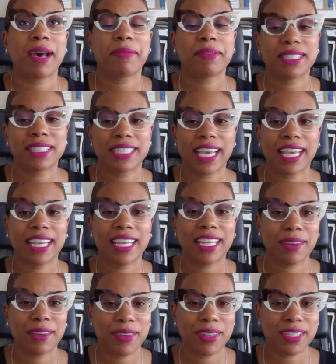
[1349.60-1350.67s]
would say
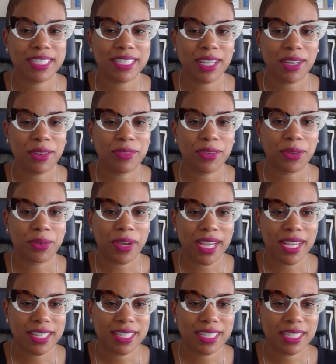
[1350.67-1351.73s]
give yourself
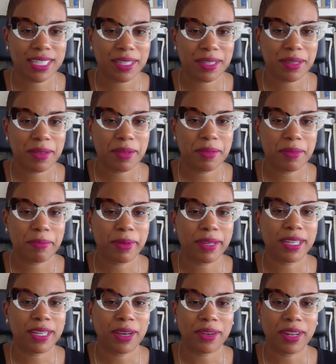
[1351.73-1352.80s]
grace,
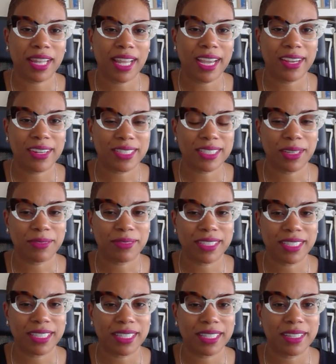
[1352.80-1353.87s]
but don't allow yourself
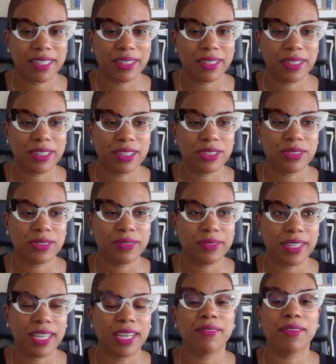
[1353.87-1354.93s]
to
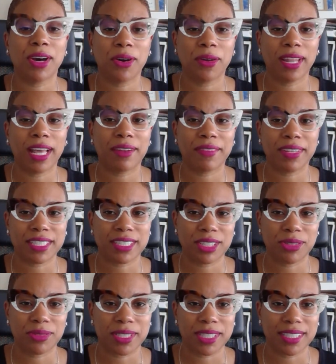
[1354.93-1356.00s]
give a whole lot of
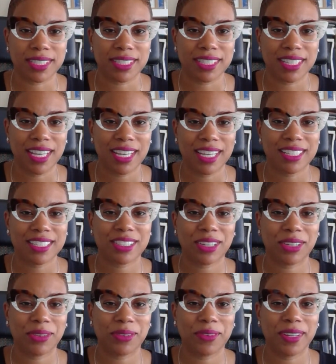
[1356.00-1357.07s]
excuses.
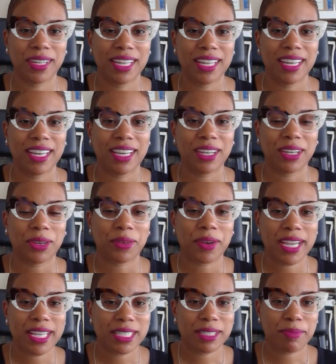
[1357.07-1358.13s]
So
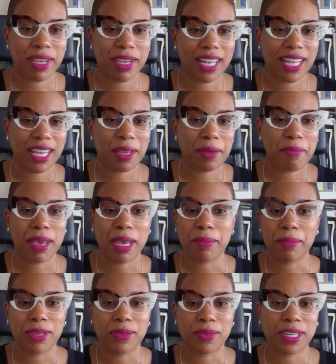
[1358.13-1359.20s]
grace meaning
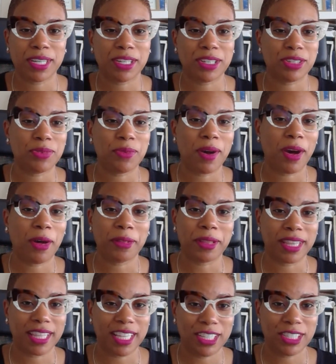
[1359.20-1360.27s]
maybe you couldn't do all
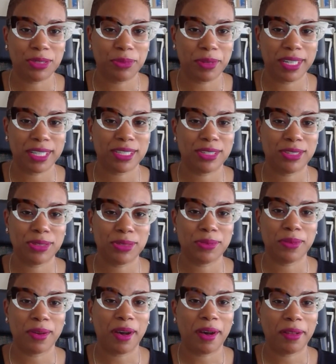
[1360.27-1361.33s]
the things you wanted to
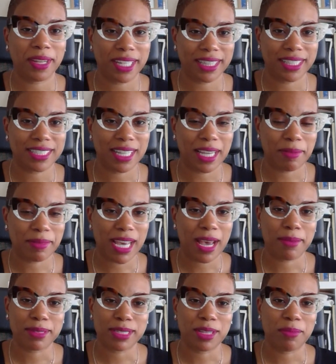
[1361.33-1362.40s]
do all at the same
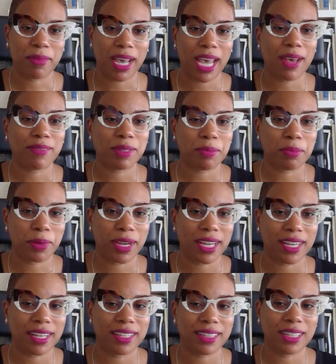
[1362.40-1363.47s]
time. So you might have to
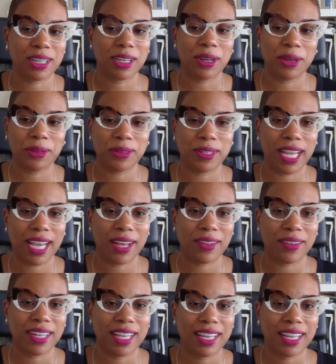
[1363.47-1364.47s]
break the goal down